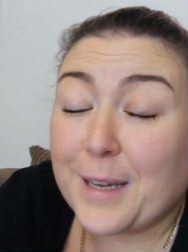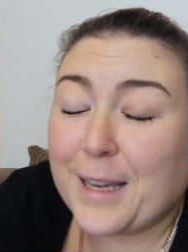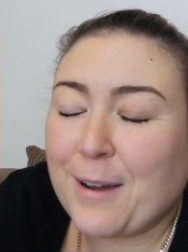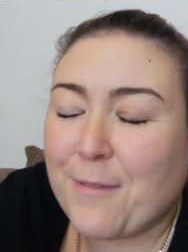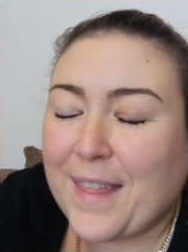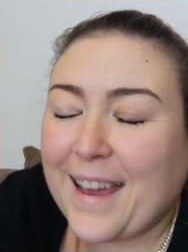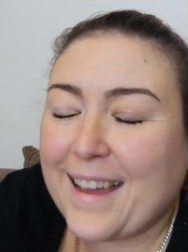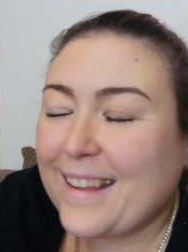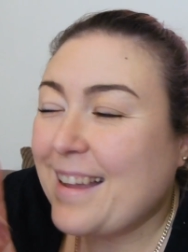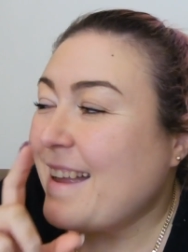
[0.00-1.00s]
working off of
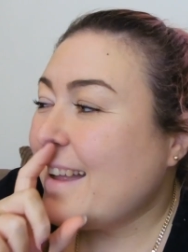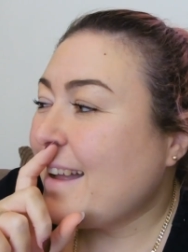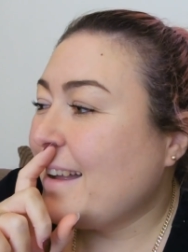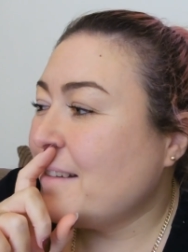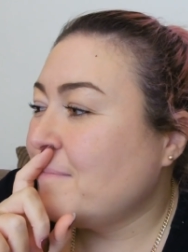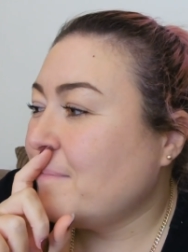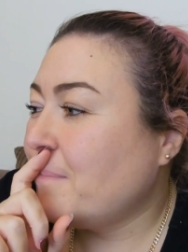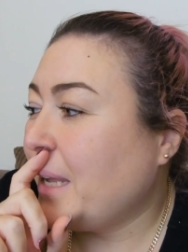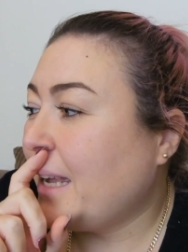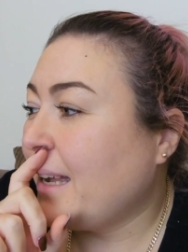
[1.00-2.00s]
that. Um,
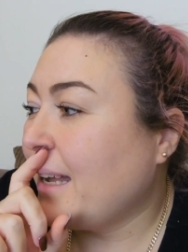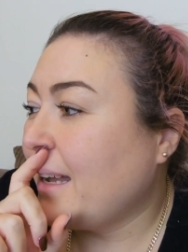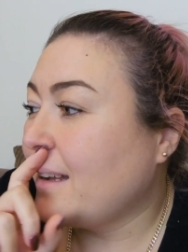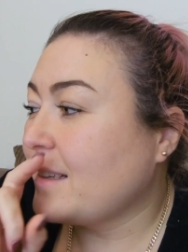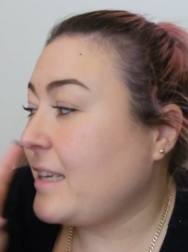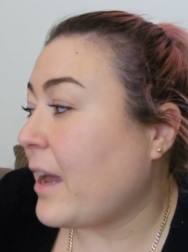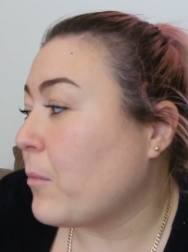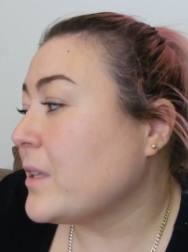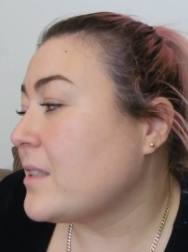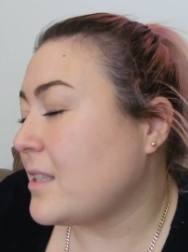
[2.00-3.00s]
but uh, yeah,
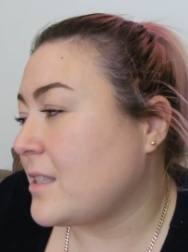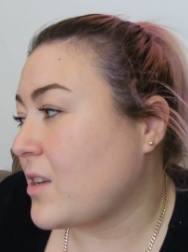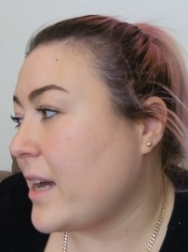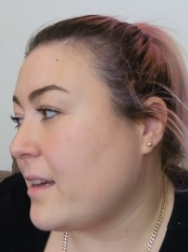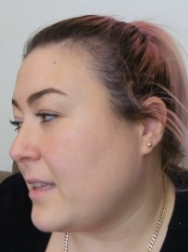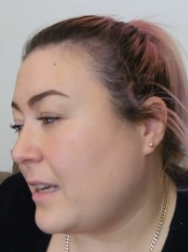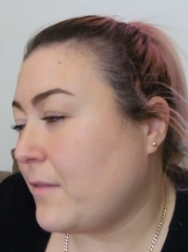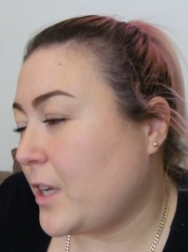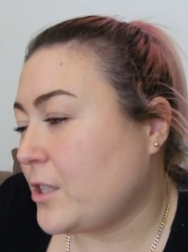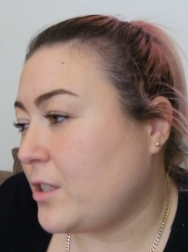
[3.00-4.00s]
once the Sky, the
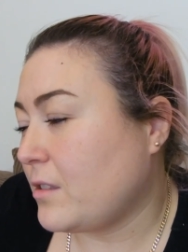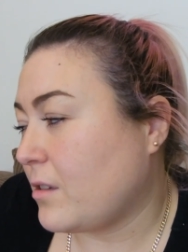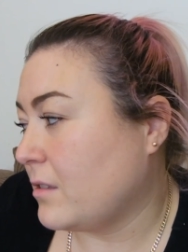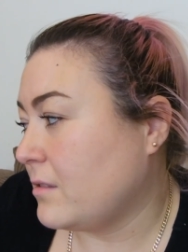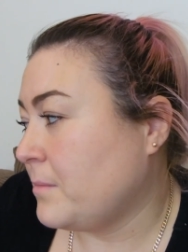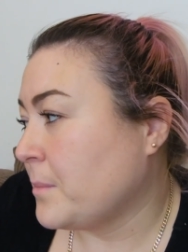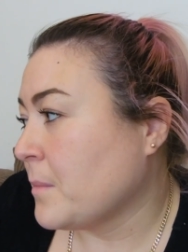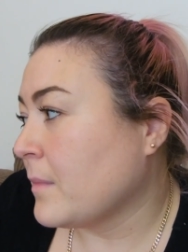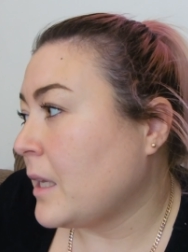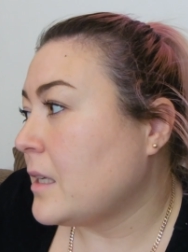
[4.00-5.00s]
Virgin is gone
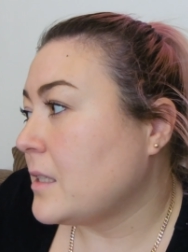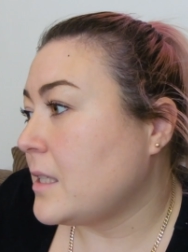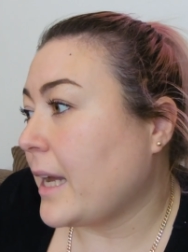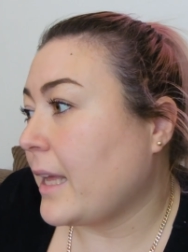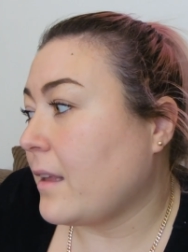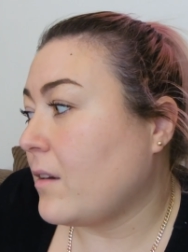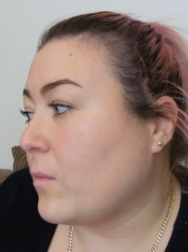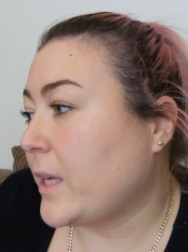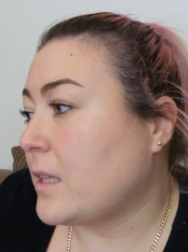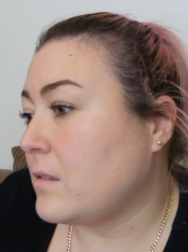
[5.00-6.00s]
today, then
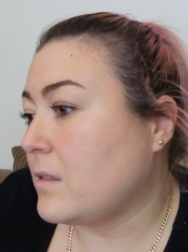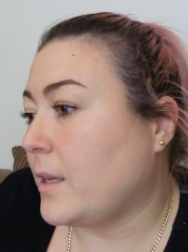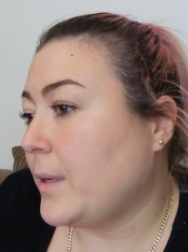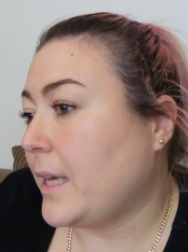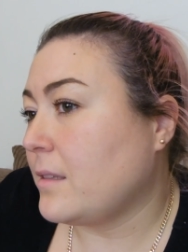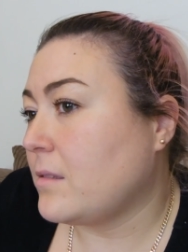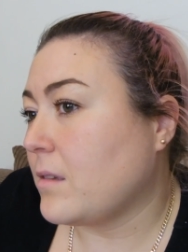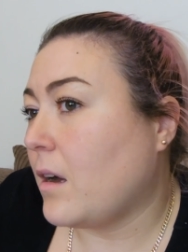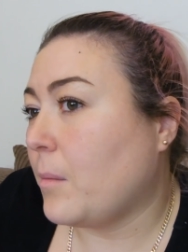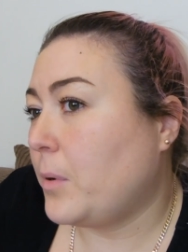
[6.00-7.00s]
we can slowly
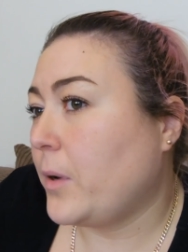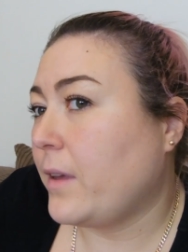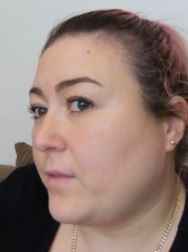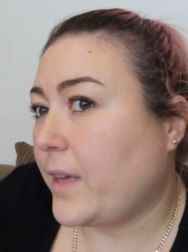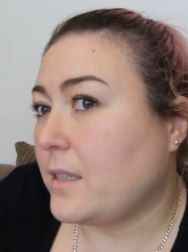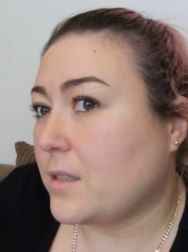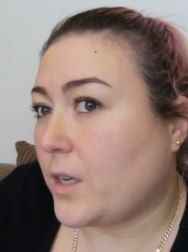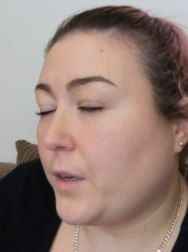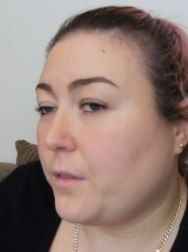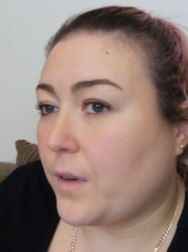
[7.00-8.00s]
start putting things
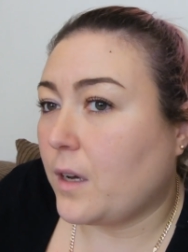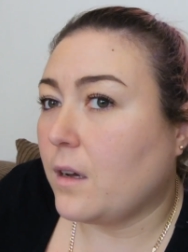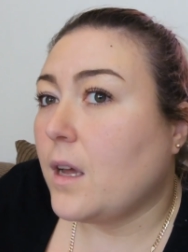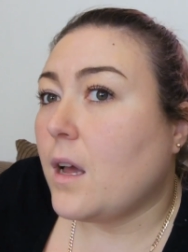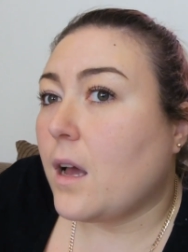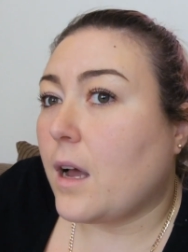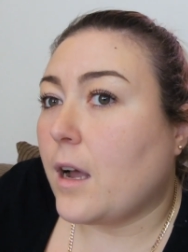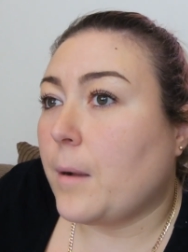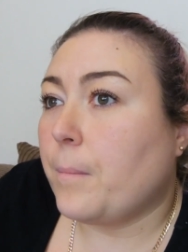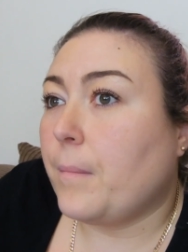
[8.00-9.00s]
over.
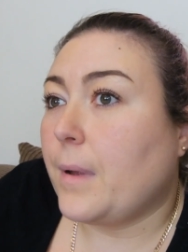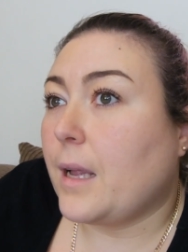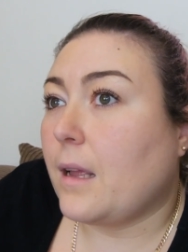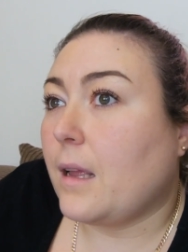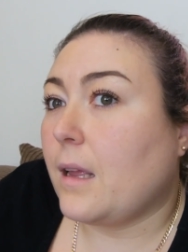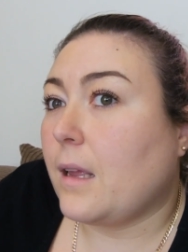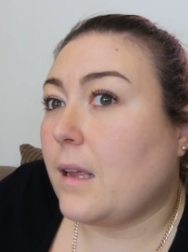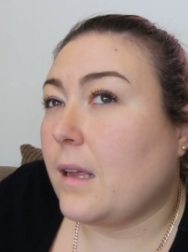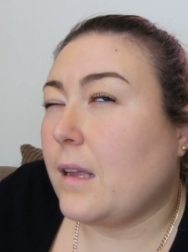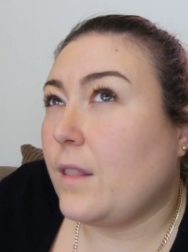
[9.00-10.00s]
Um,
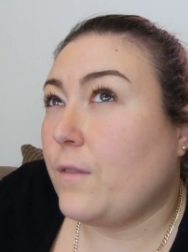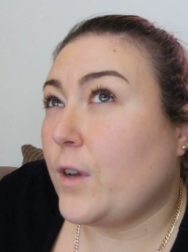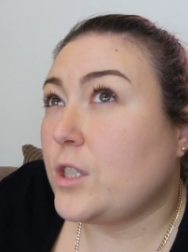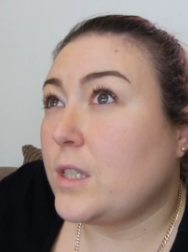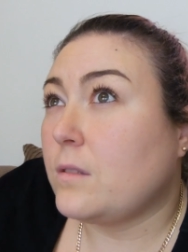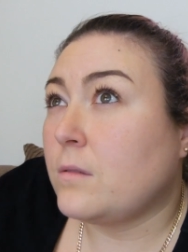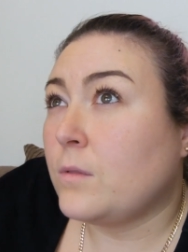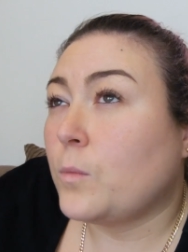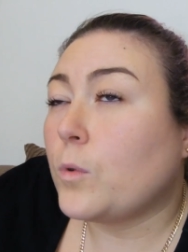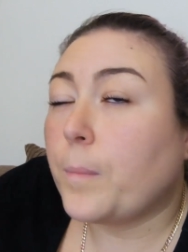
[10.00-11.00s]
the Virgin
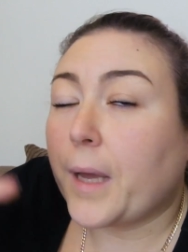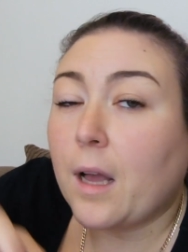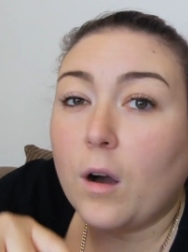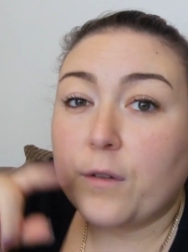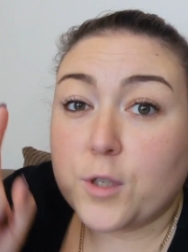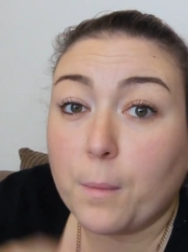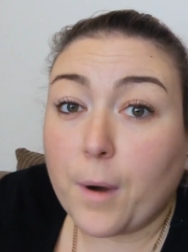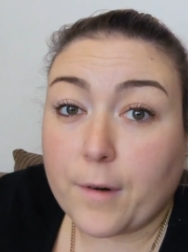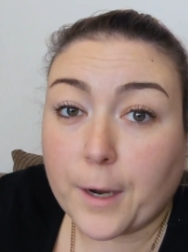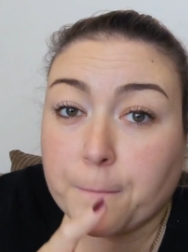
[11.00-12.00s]
will be cut off
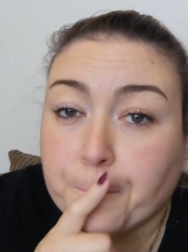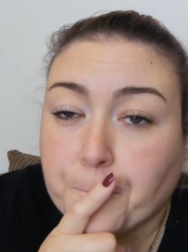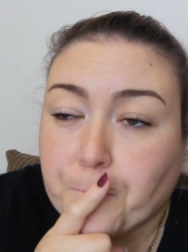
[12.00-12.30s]
tomorrow.